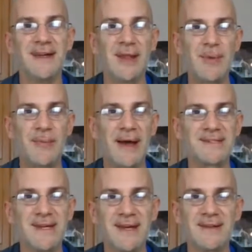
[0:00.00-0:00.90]
They put
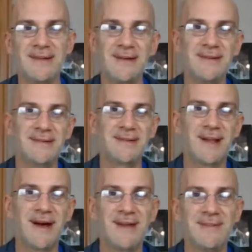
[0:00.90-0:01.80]
back 10,
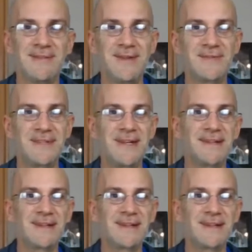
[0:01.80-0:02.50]
decline, 15,